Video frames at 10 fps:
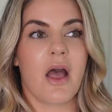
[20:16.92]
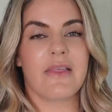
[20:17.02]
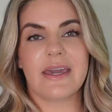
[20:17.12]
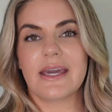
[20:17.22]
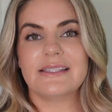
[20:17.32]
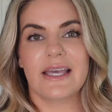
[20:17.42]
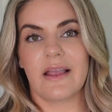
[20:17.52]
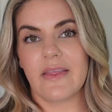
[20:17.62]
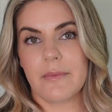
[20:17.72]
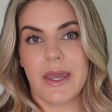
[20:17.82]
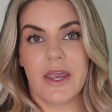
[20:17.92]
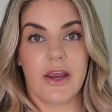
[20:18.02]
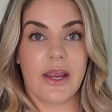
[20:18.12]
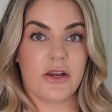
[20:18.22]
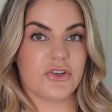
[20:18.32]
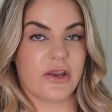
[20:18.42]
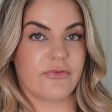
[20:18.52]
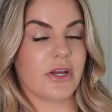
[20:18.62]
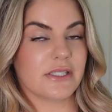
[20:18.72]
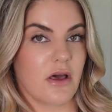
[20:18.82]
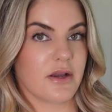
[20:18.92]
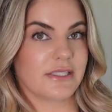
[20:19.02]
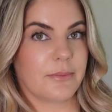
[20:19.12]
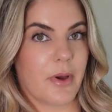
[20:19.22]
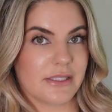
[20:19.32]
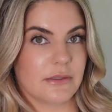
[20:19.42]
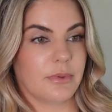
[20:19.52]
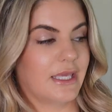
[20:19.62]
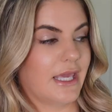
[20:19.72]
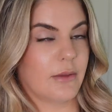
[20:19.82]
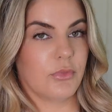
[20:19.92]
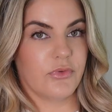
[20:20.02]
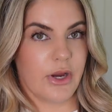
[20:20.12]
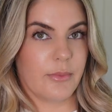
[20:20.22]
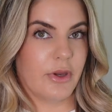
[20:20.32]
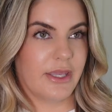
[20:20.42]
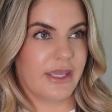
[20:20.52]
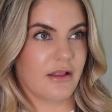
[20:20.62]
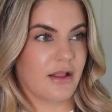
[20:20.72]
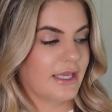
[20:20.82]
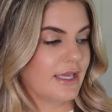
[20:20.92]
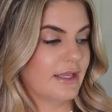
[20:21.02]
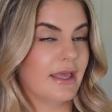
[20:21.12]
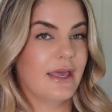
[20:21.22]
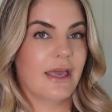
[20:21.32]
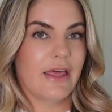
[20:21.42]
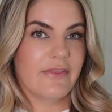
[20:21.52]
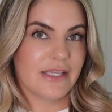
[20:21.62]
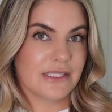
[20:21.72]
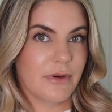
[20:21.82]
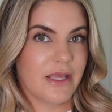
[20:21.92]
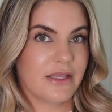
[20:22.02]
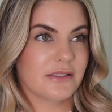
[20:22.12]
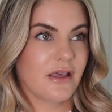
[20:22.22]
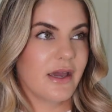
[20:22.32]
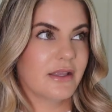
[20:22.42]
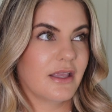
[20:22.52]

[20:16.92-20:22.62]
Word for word: I said, I let my hair air dry for as long as I possibly can before I put heat on it, and then spray this on.